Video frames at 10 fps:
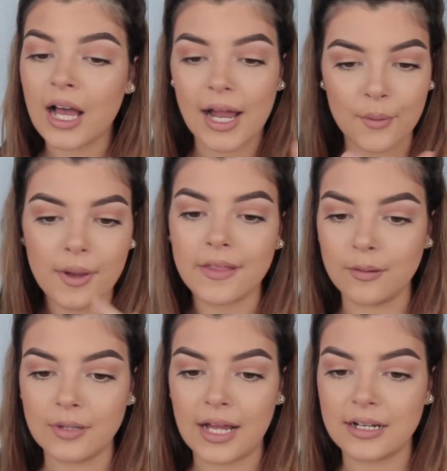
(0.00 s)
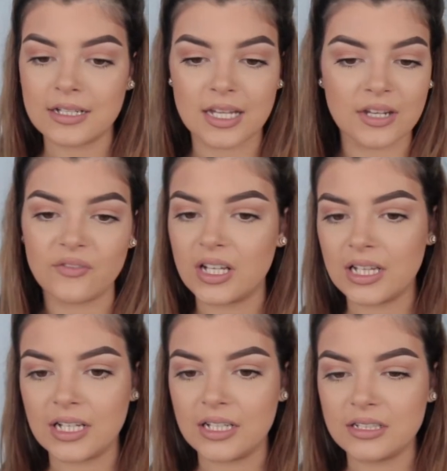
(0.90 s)
I didn't wear the lip liner because I didn't
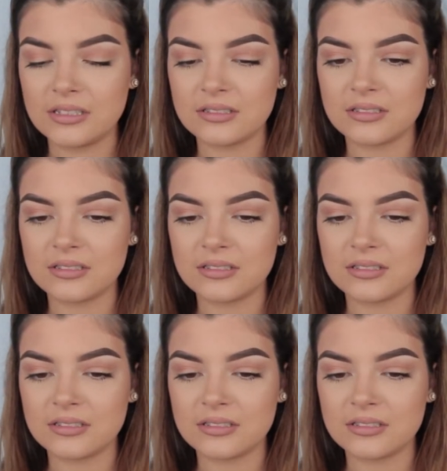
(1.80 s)
really, I